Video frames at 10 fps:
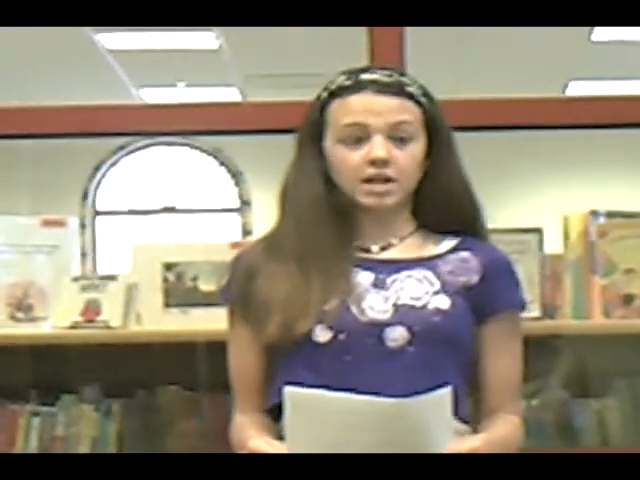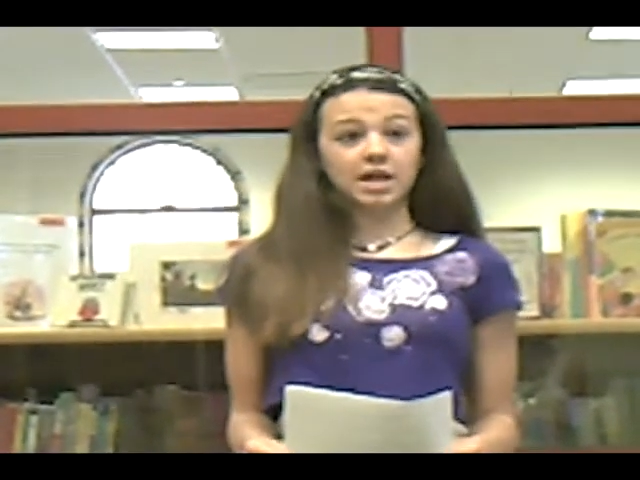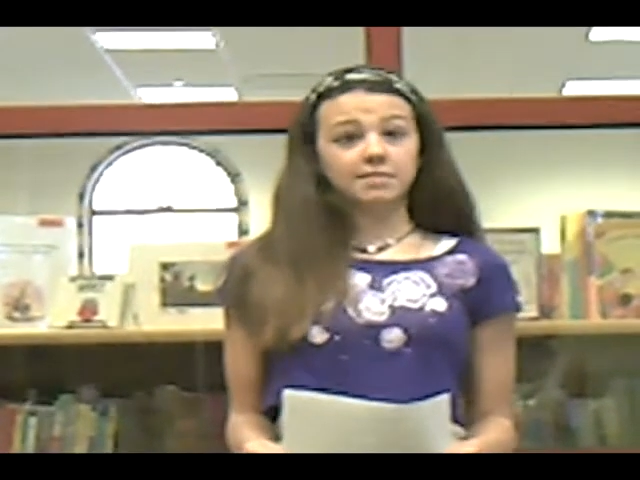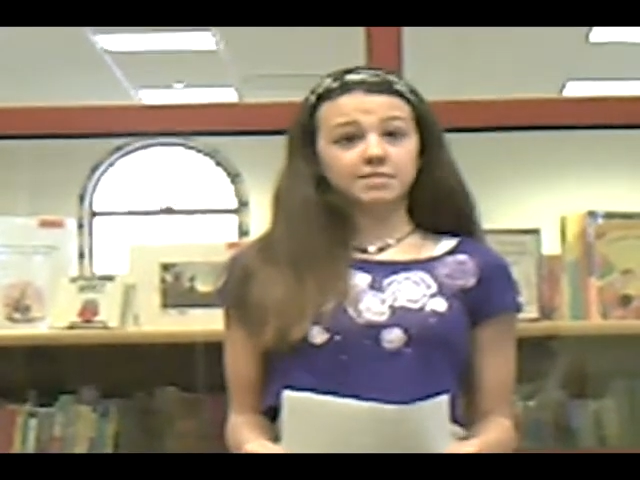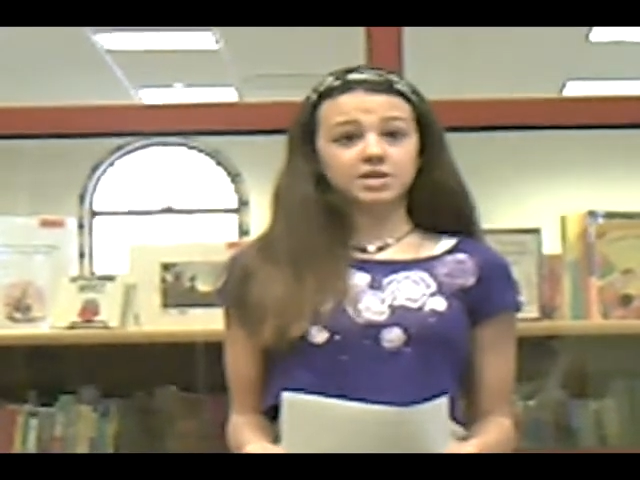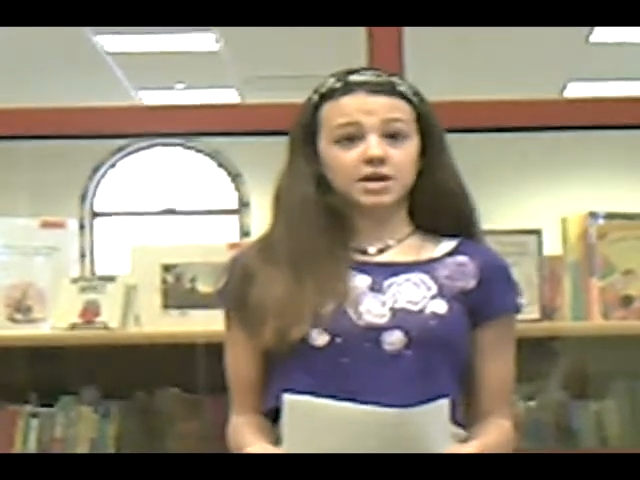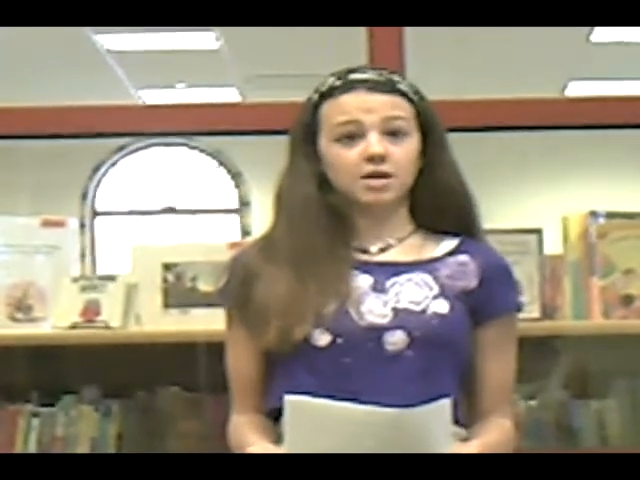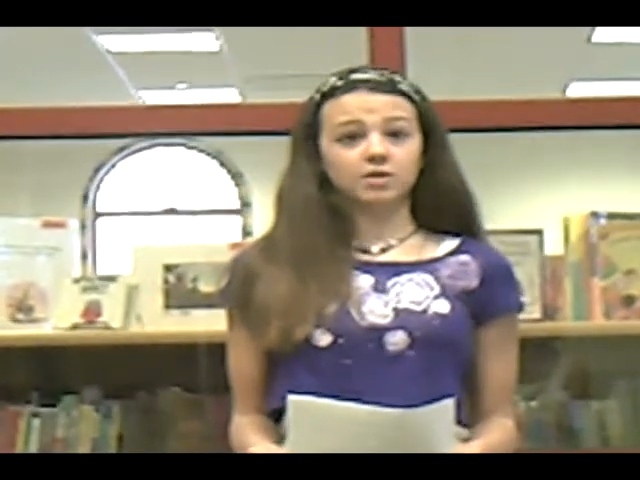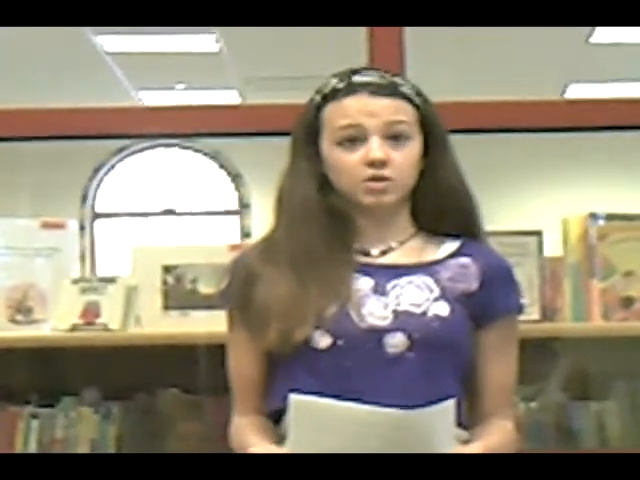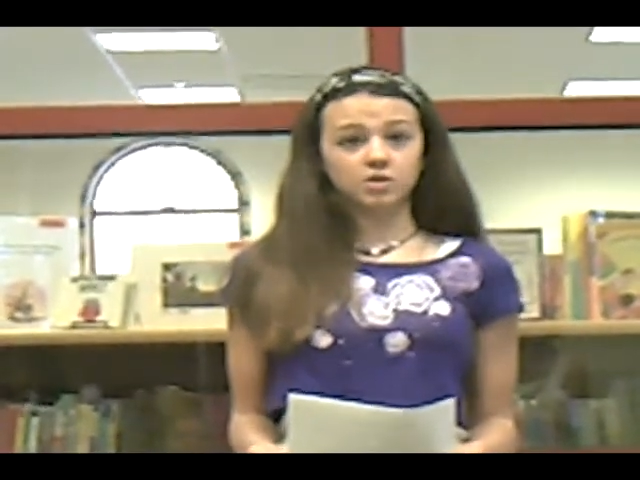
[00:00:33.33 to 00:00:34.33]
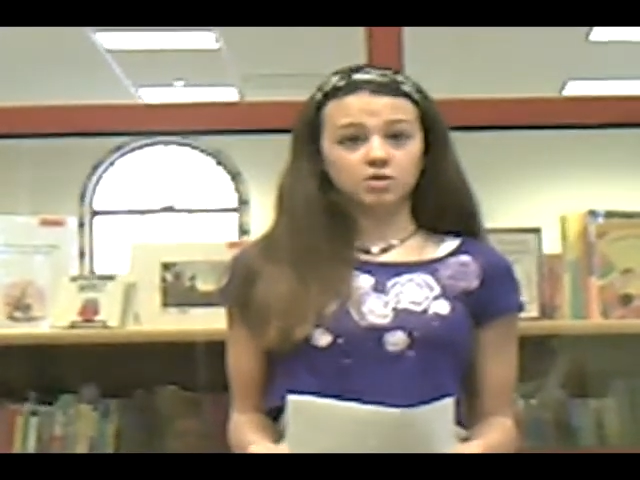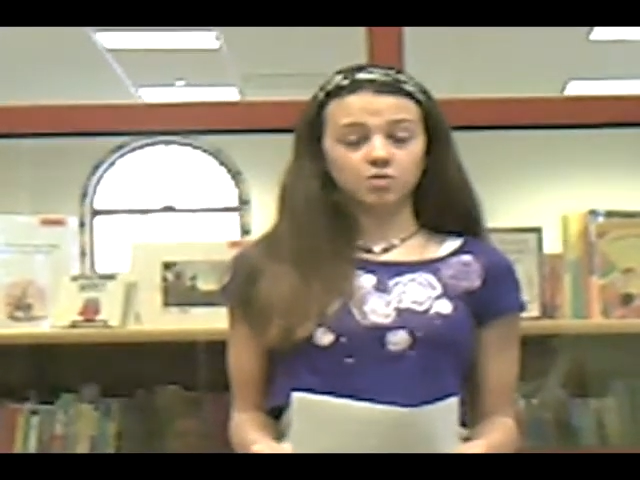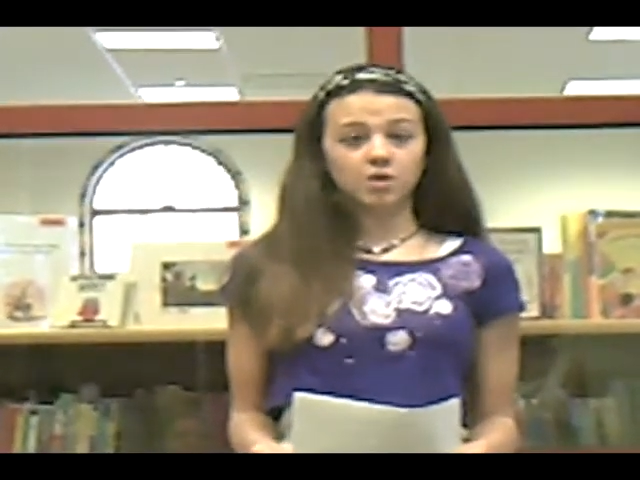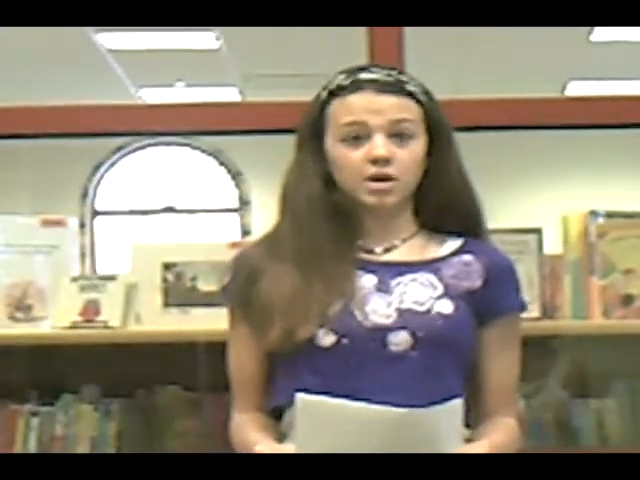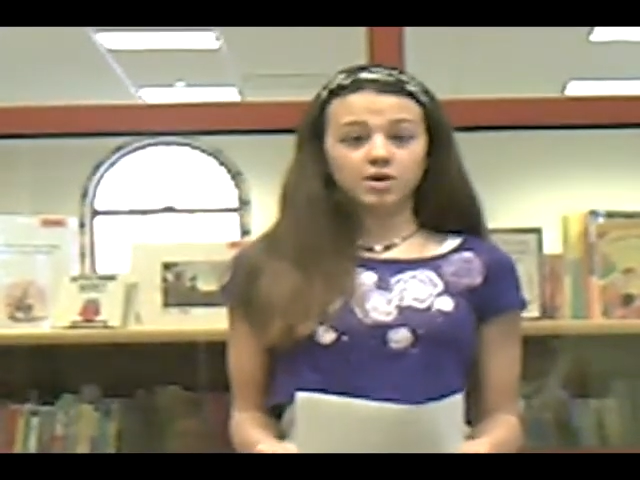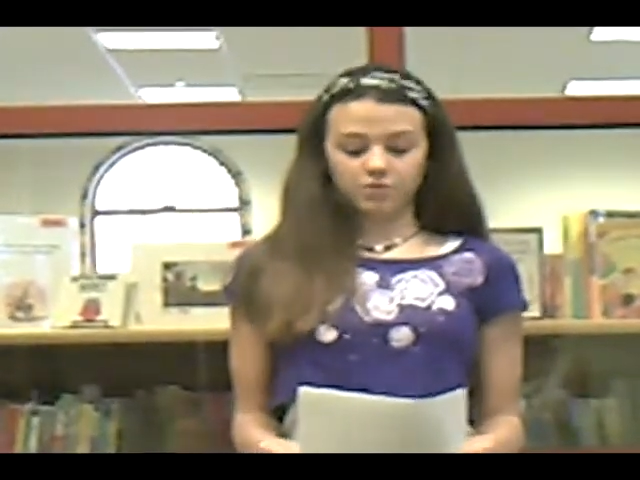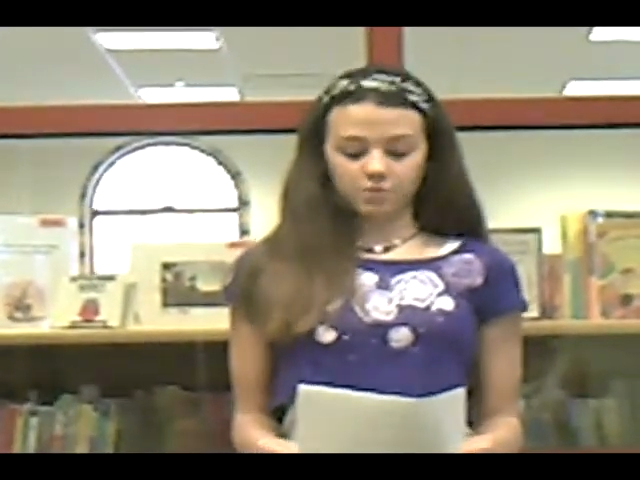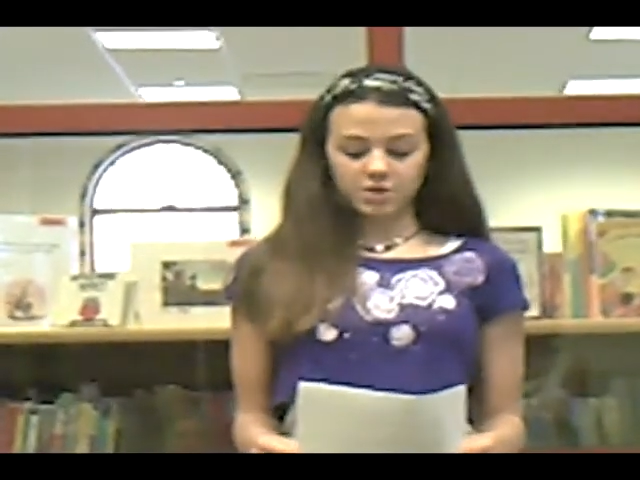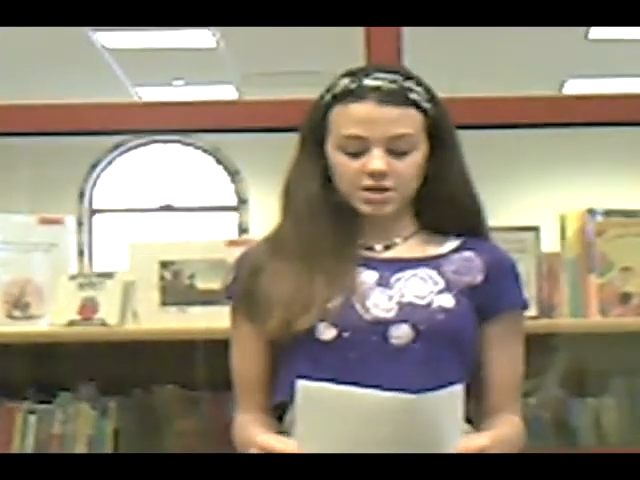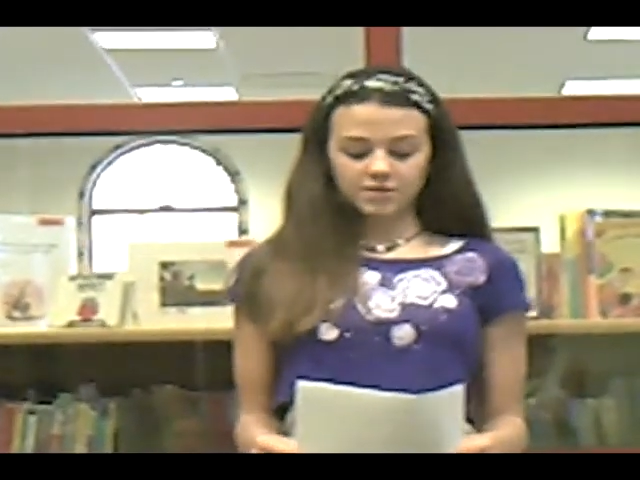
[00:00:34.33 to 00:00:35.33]
Let me tell you
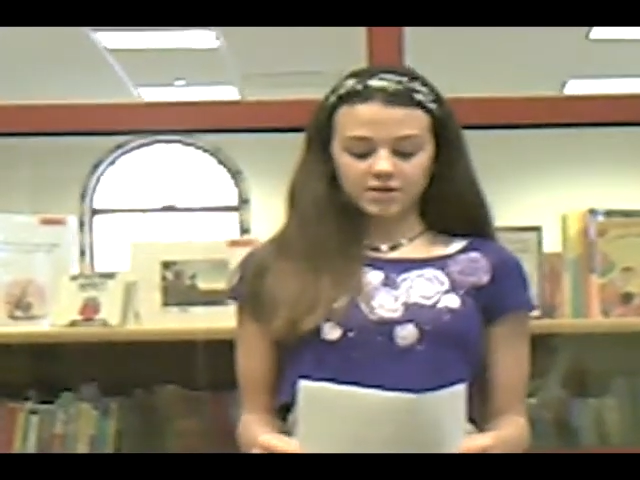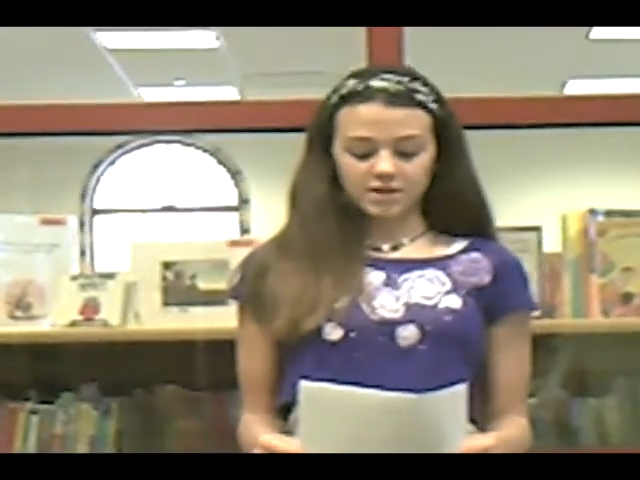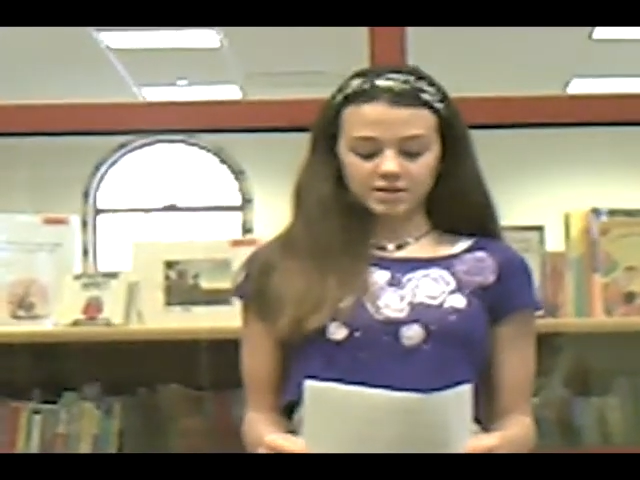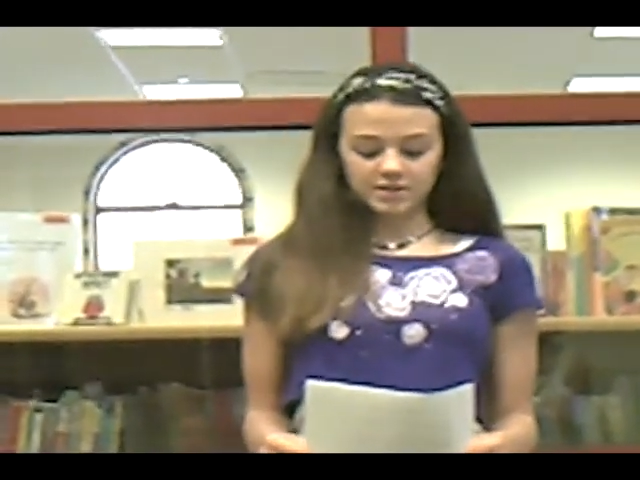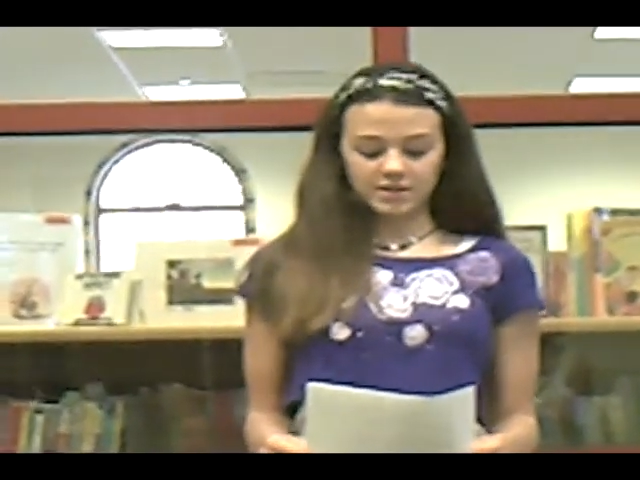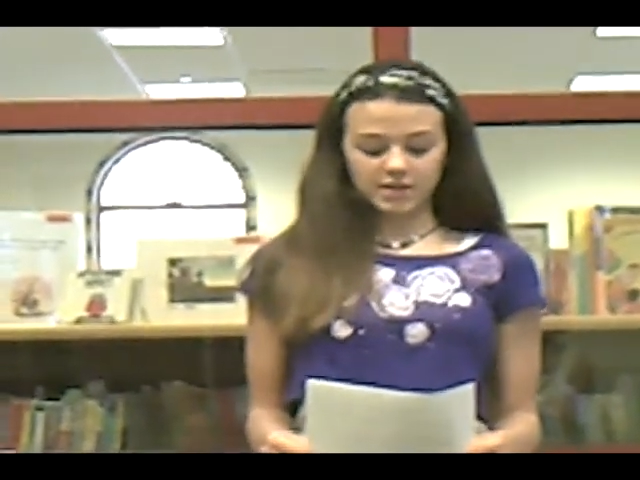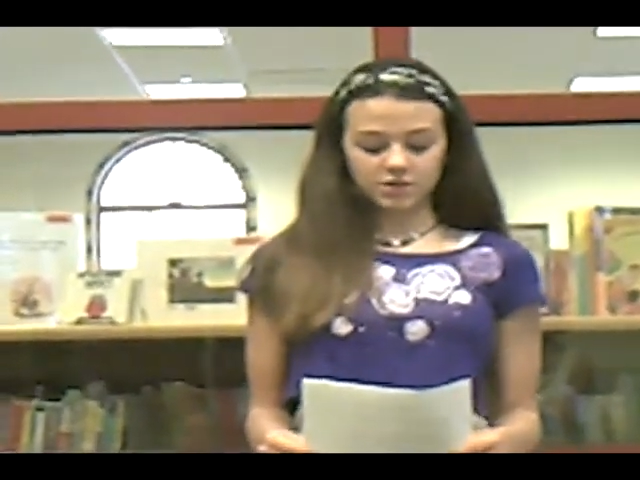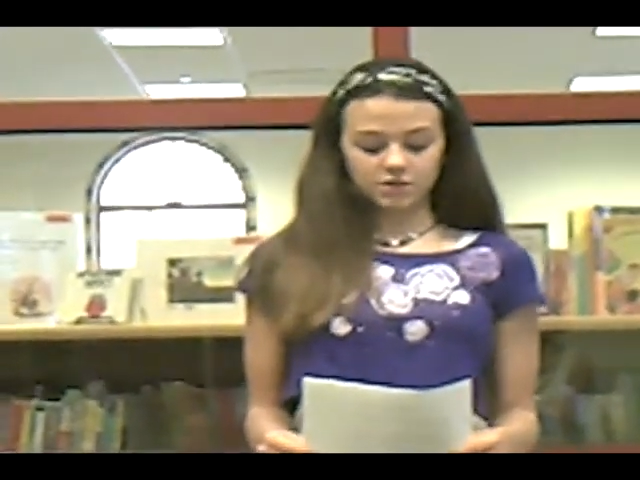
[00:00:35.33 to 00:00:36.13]
3 things